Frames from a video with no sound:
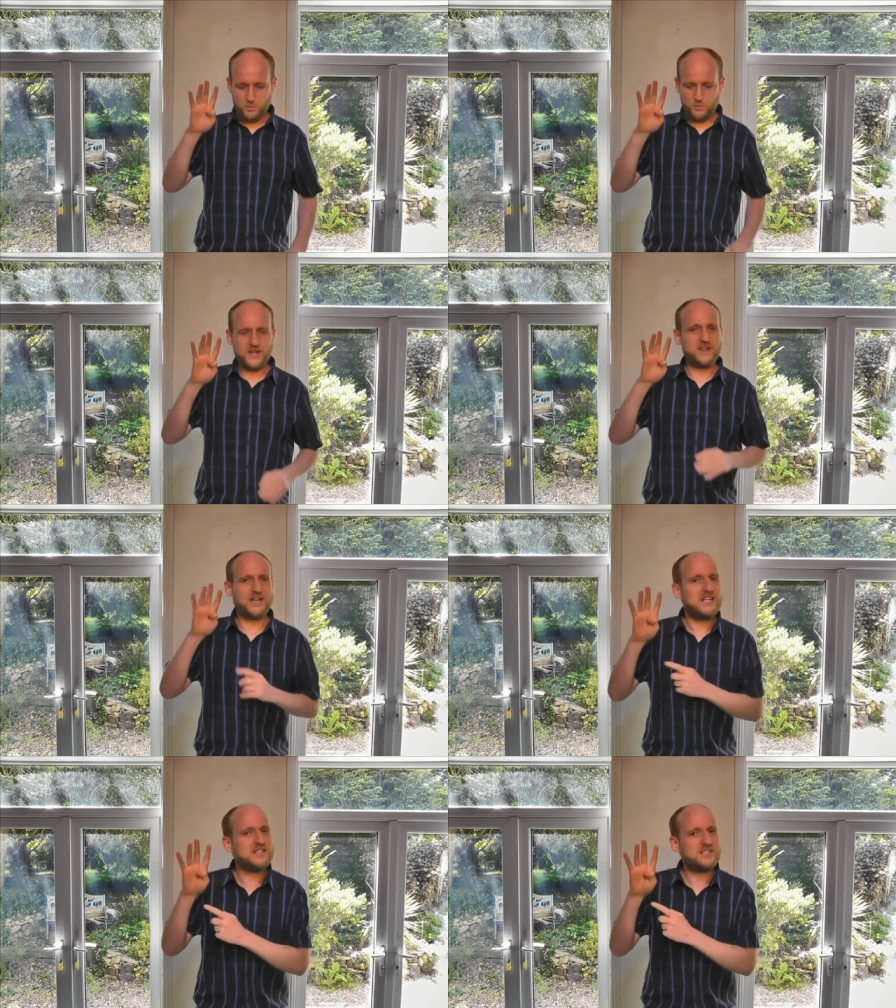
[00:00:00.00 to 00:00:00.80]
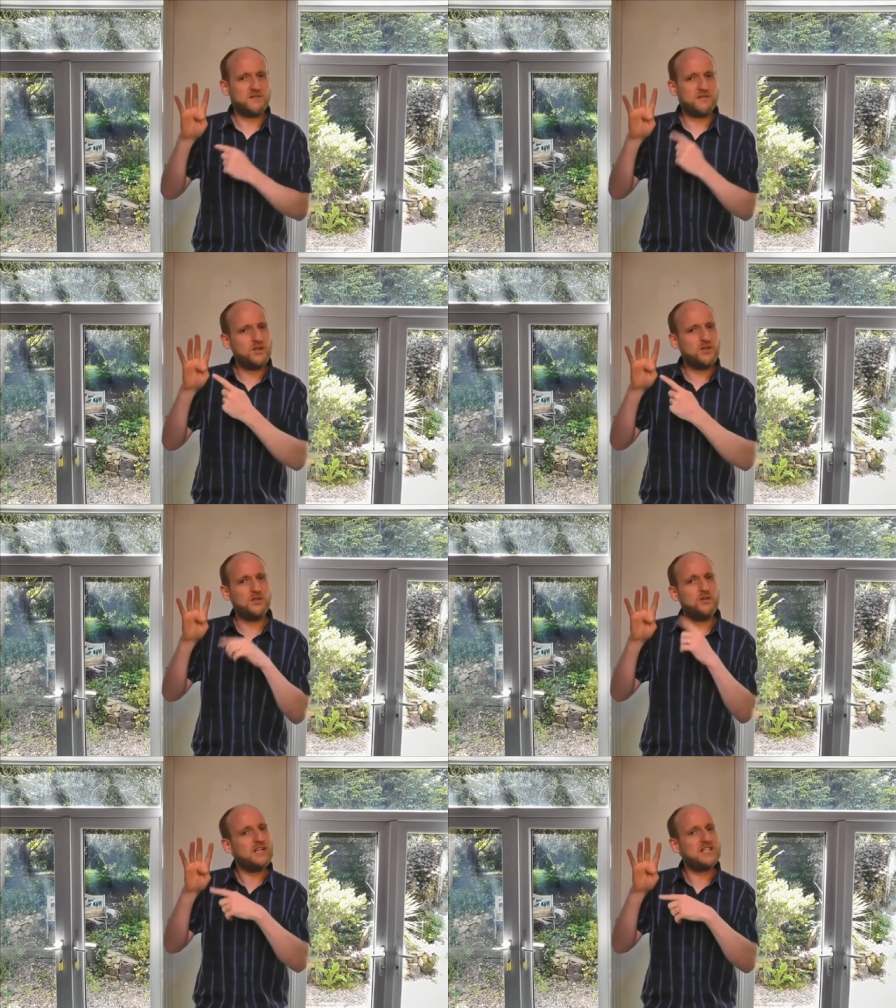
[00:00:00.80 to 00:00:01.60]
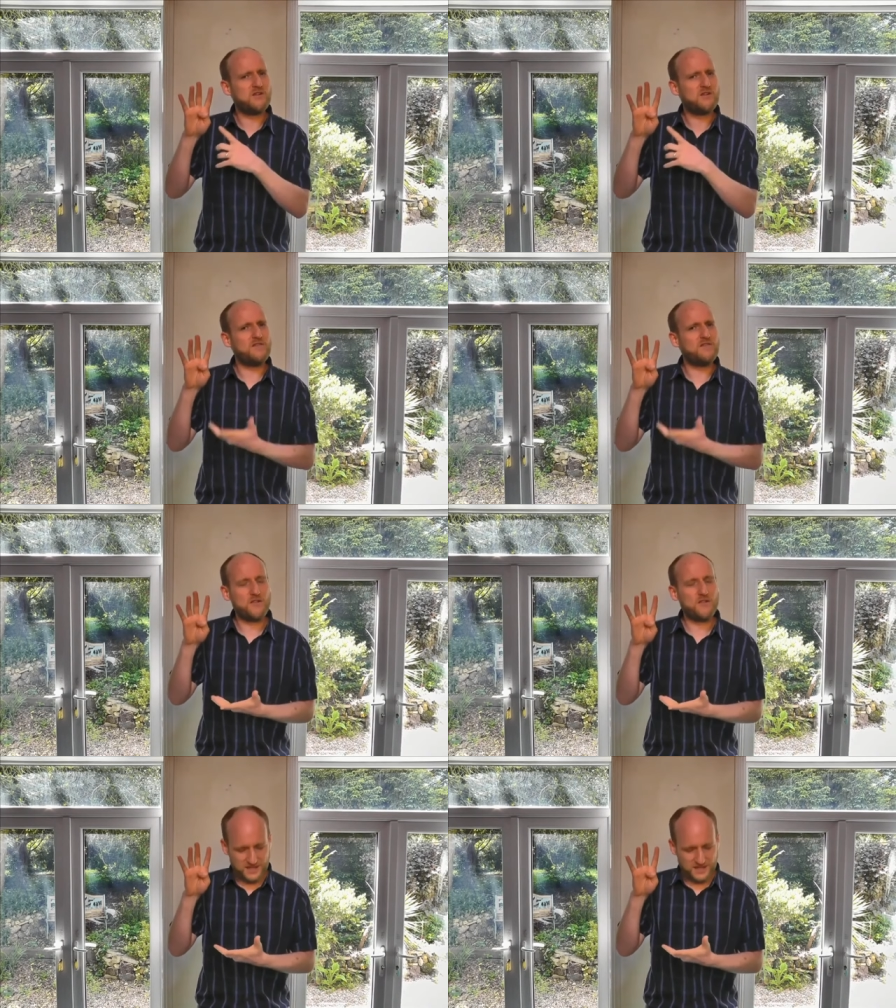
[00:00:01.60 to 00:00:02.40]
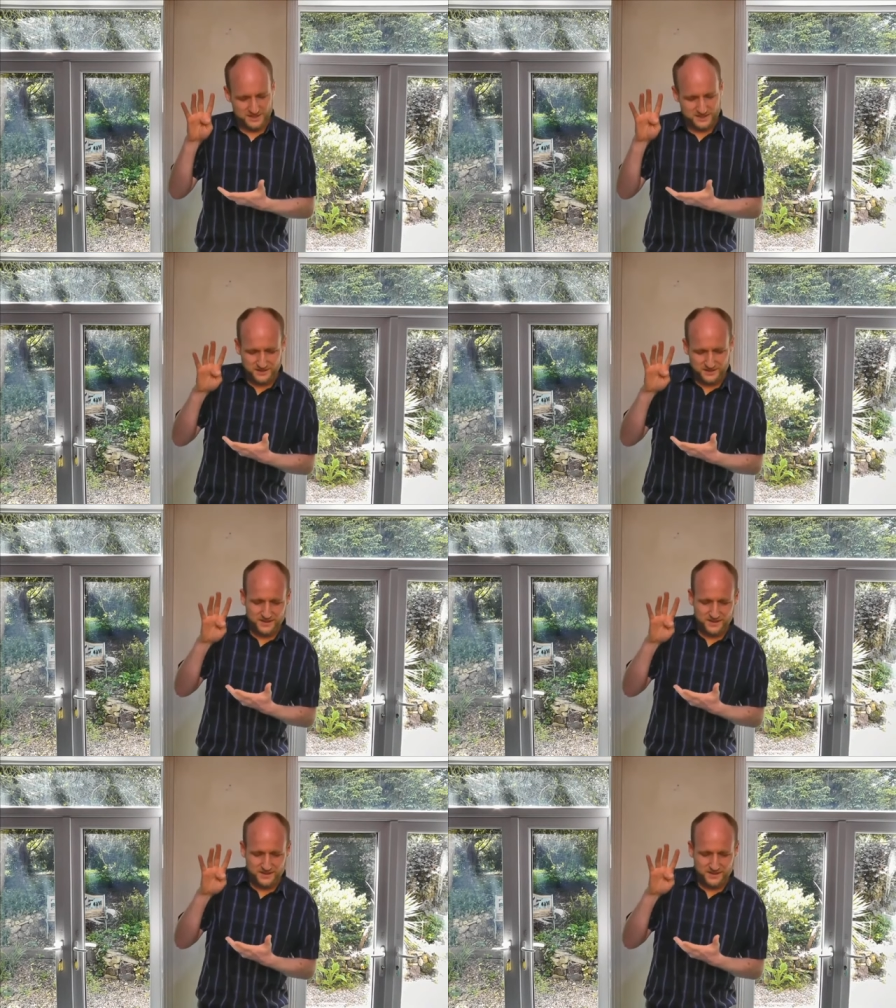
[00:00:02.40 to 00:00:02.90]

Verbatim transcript: with a list of new, new list of only four things?